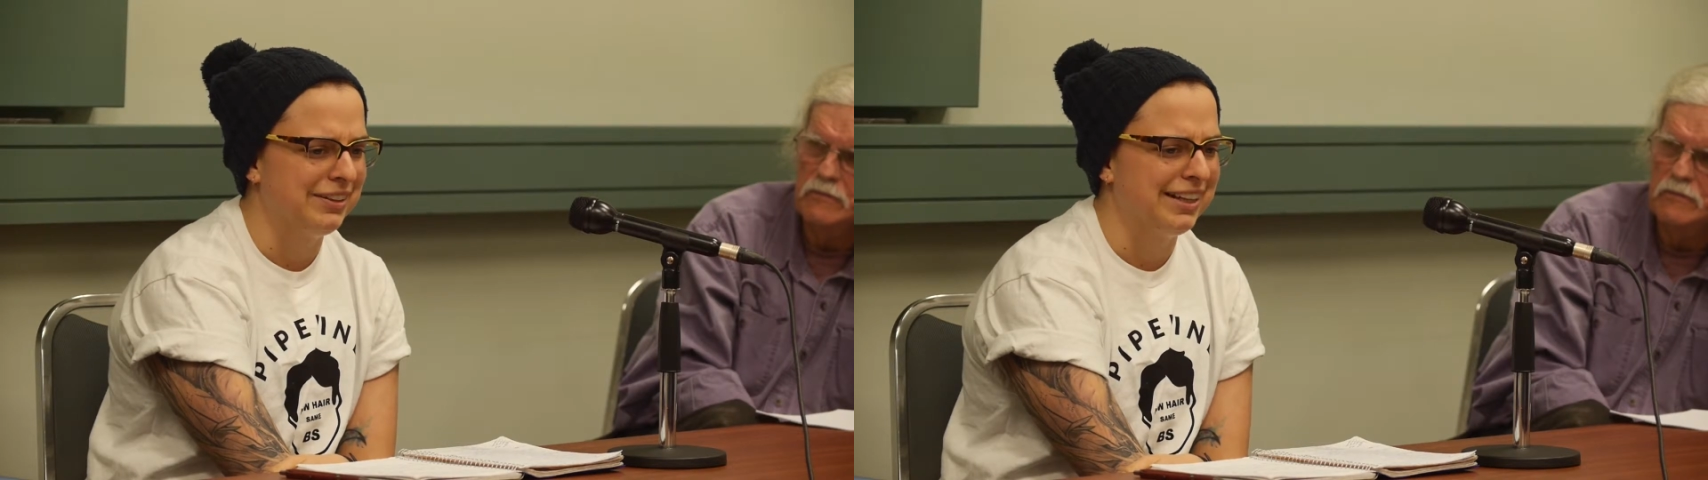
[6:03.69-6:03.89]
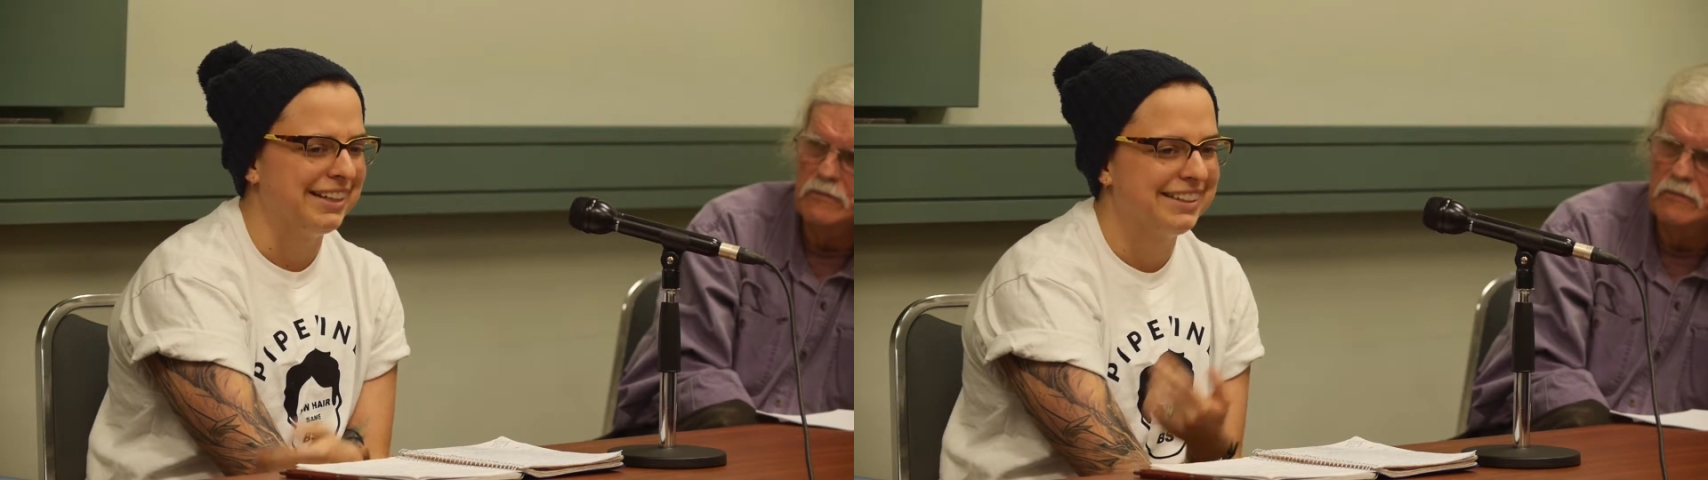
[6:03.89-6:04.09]

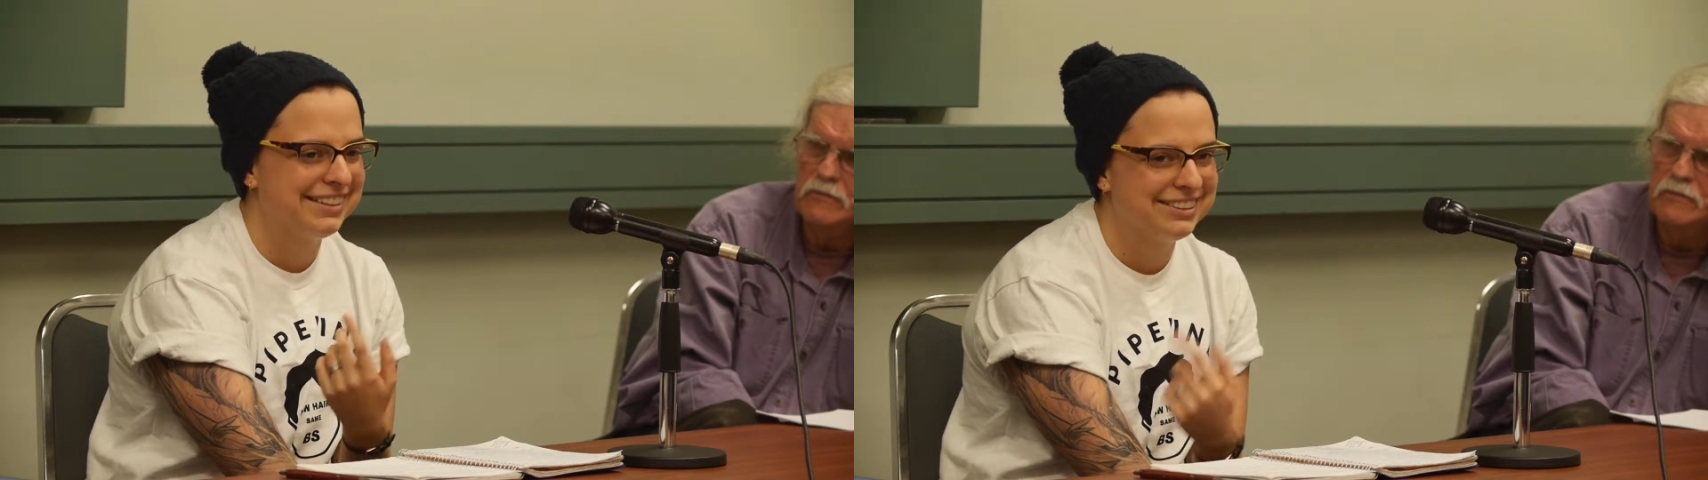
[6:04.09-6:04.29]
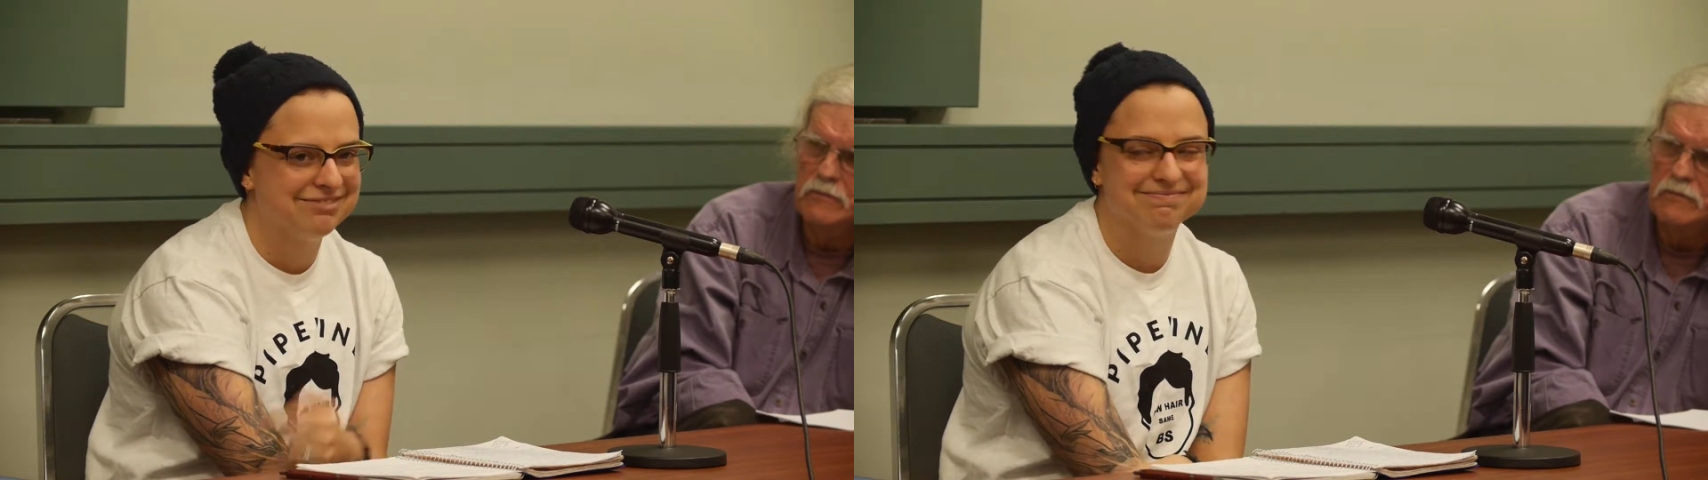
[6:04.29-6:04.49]
like,
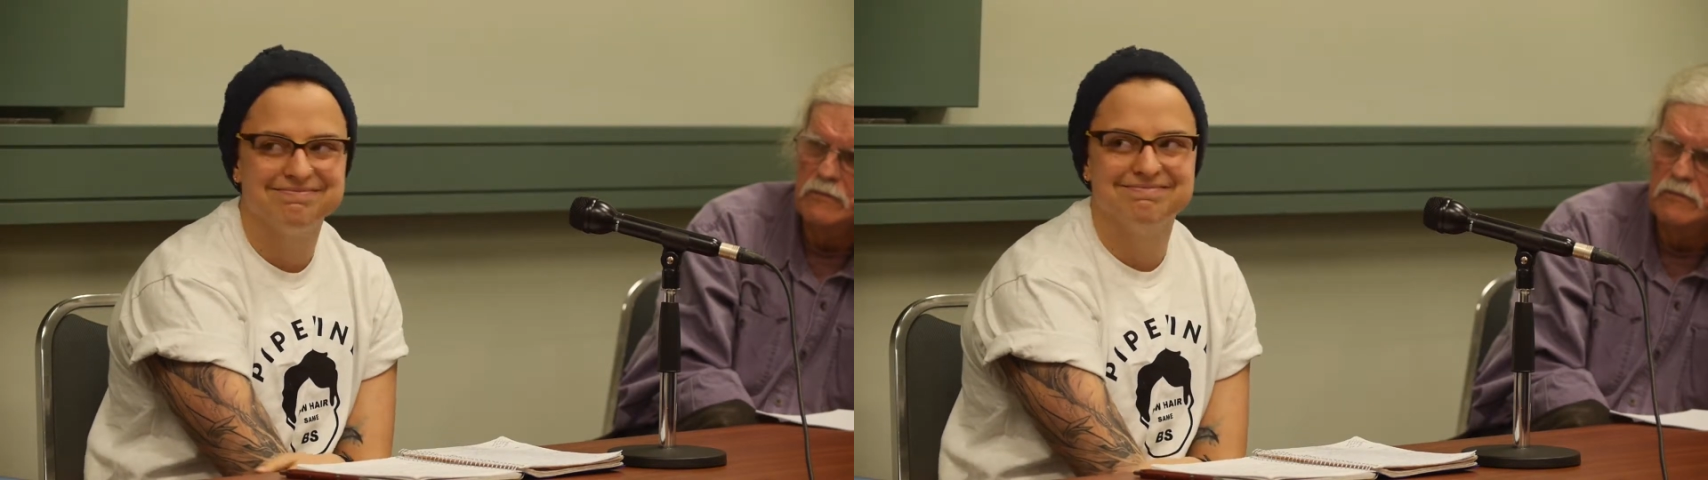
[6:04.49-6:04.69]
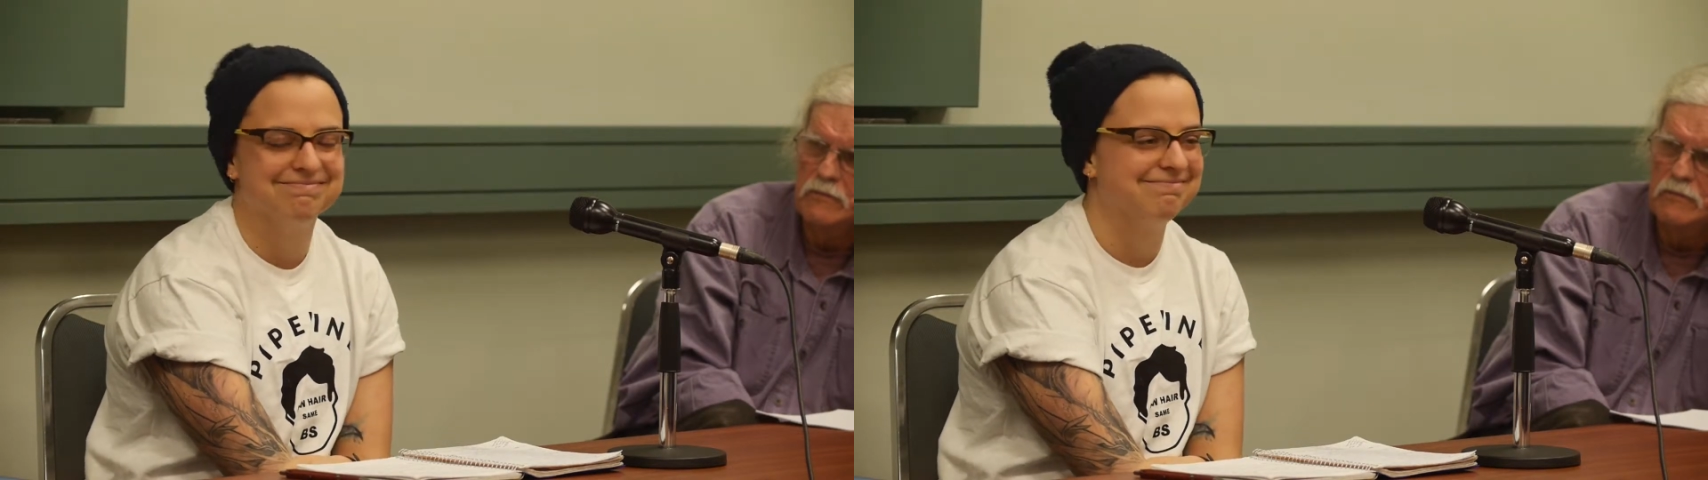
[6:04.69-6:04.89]

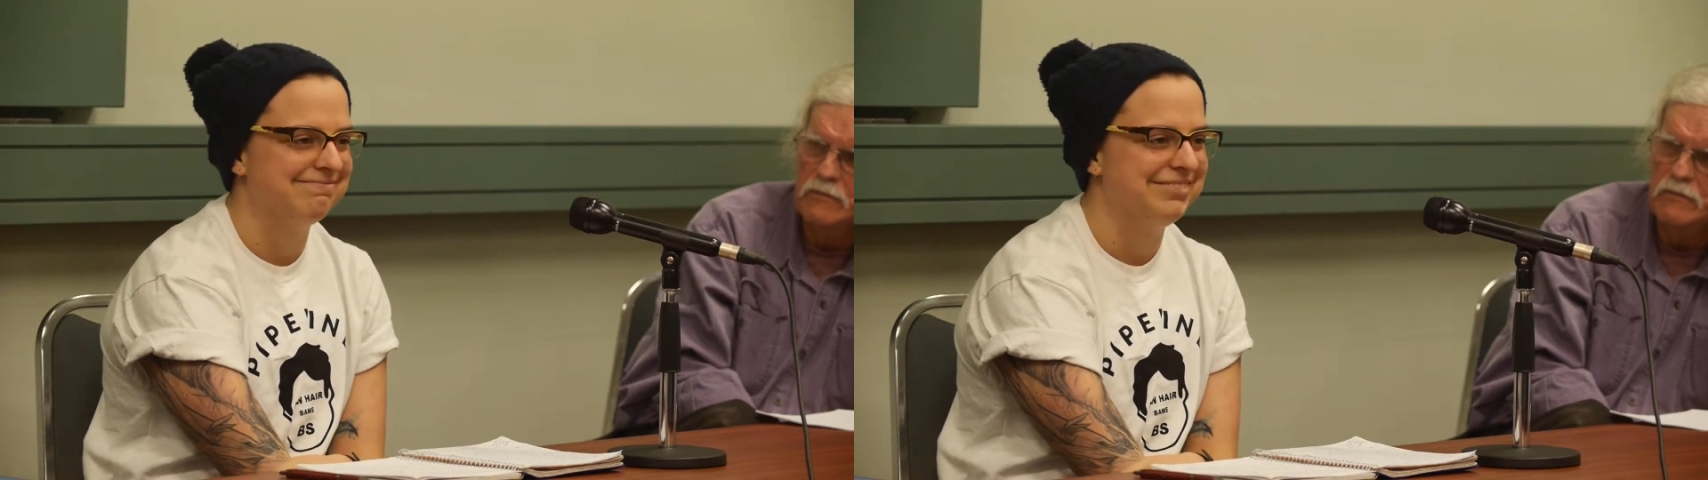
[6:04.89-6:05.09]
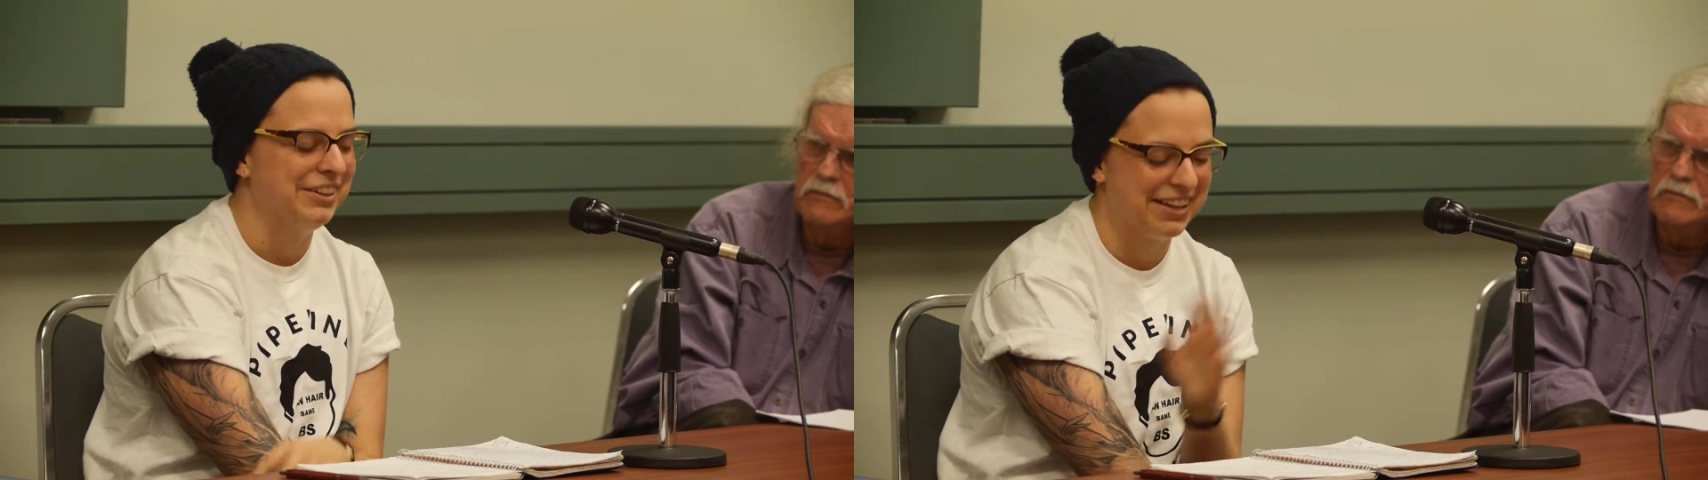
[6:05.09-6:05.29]

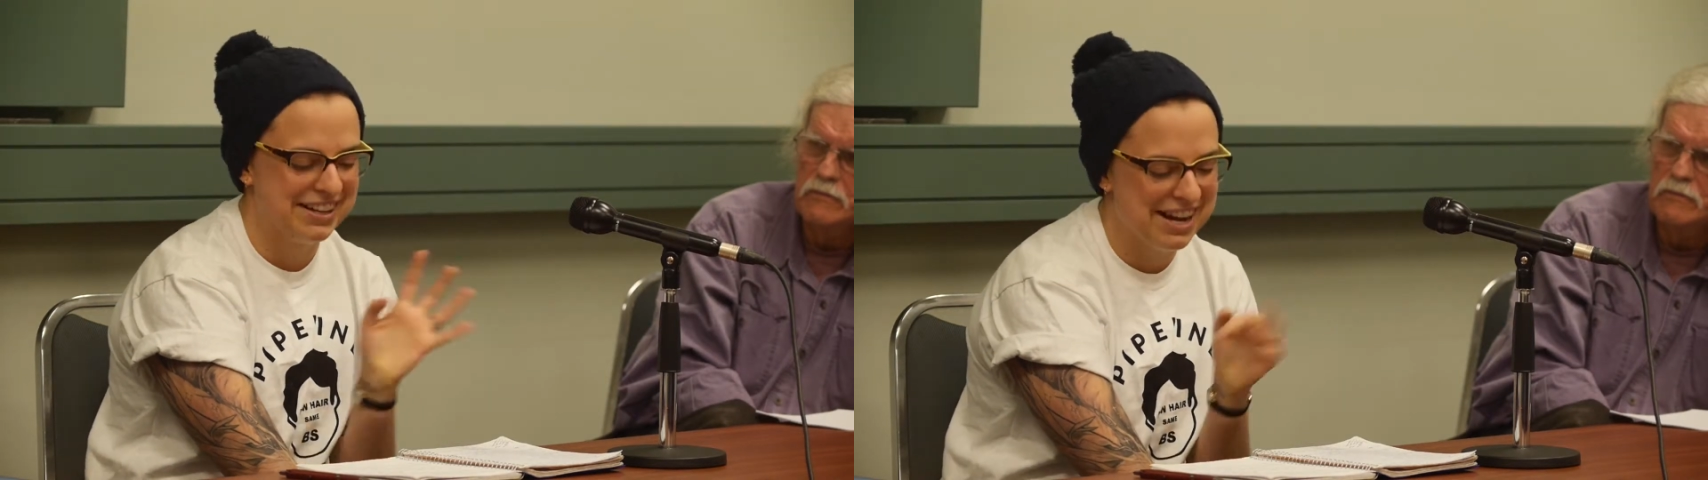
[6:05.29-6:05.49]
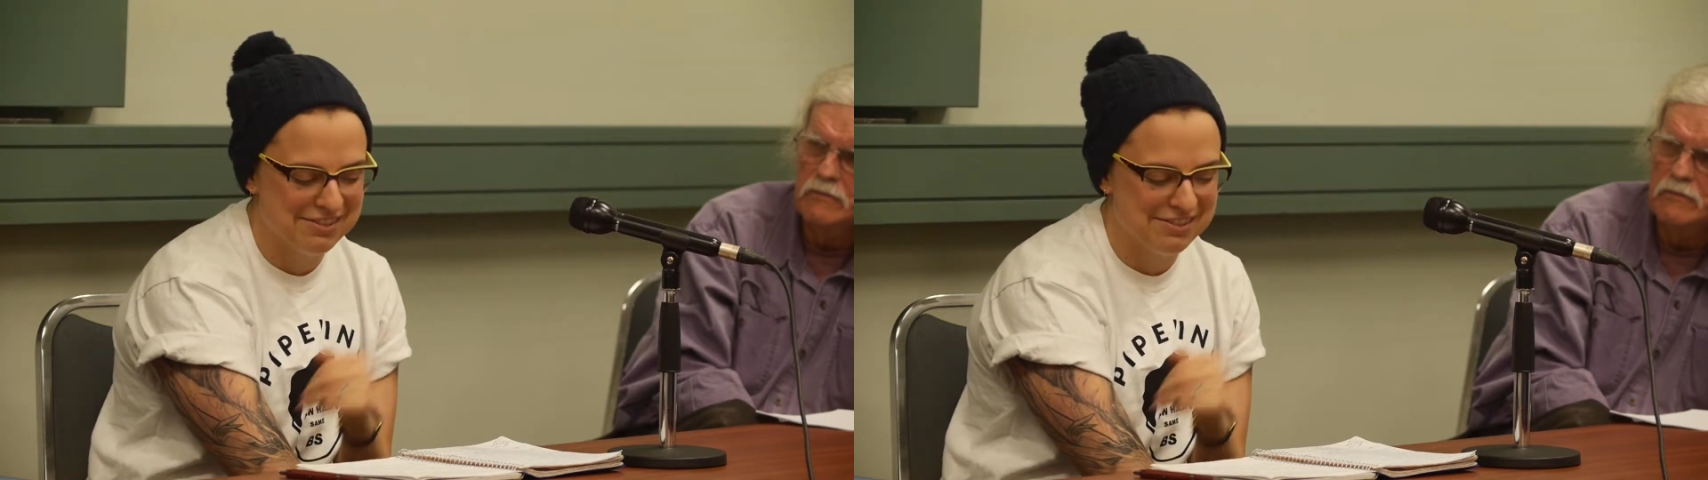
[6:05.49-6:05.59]
okay,